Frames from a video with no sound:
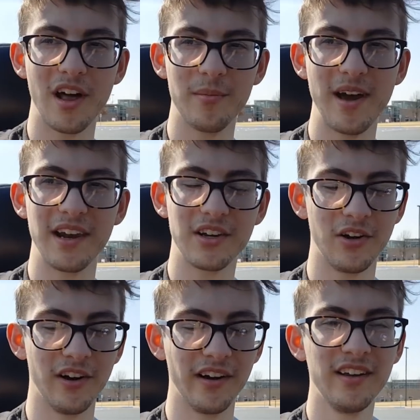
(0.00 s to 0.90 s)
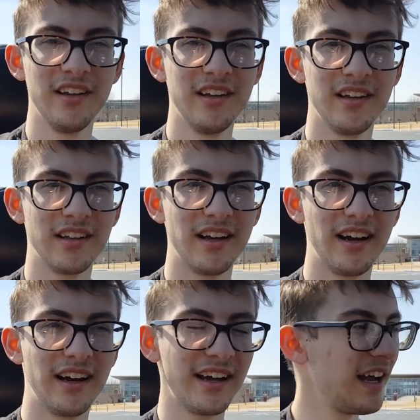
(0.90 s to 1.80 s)
automatic car.
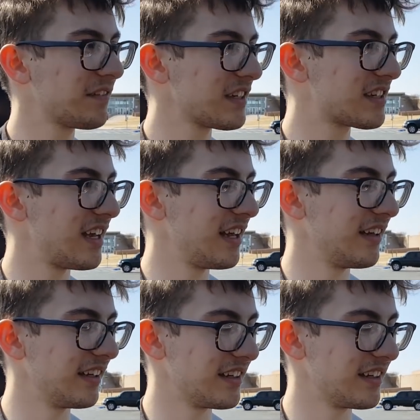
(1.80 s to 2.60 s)
I have to say, like,